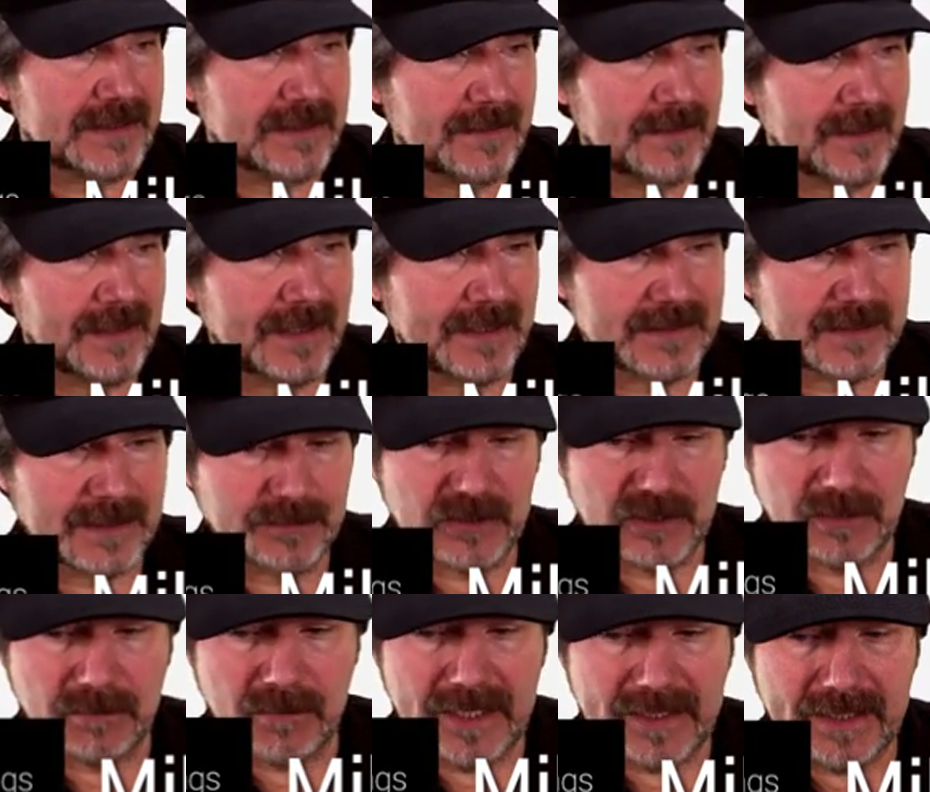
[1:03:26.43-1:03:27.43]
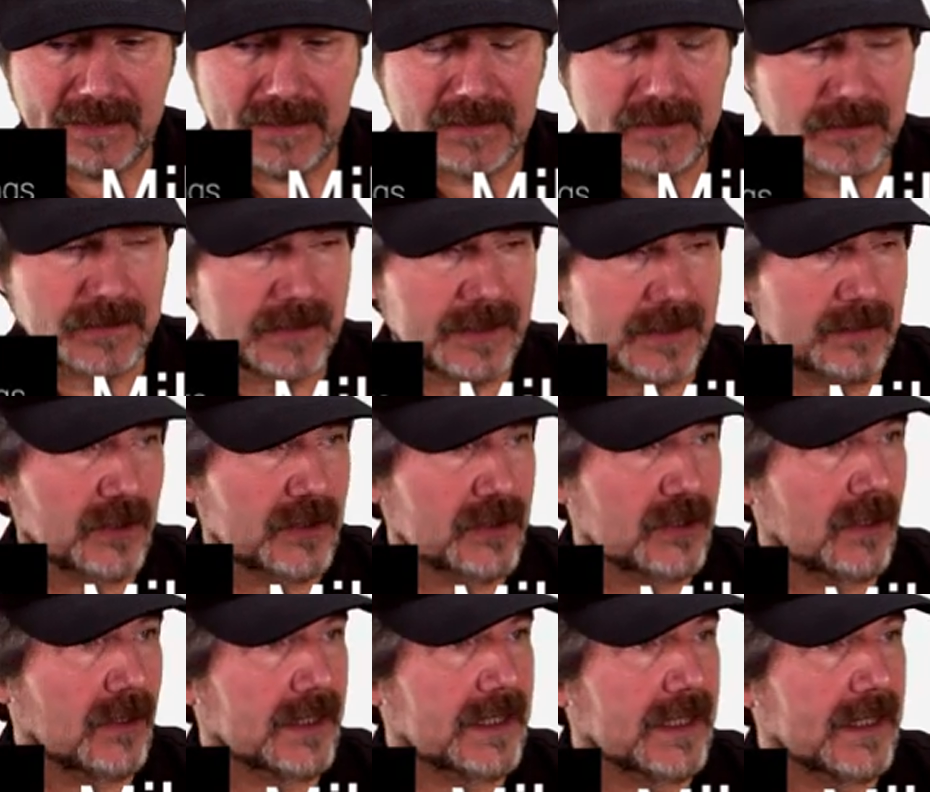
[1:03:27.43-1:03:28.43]
except in the medical, and we're
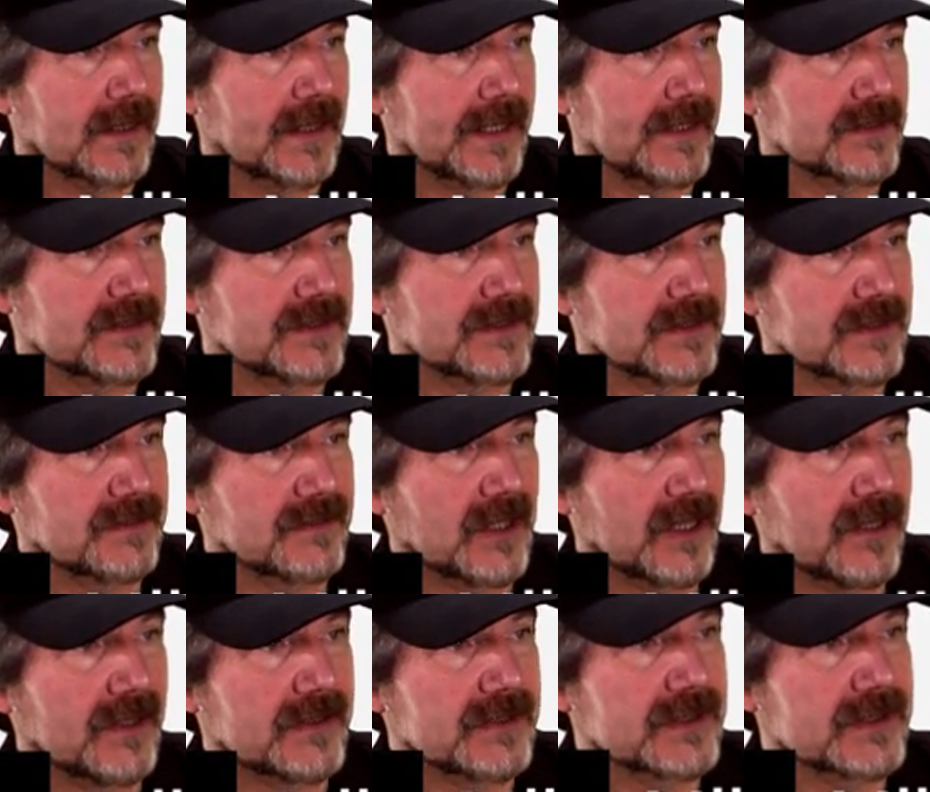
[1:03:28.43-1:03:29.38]
talking thousands of dollars.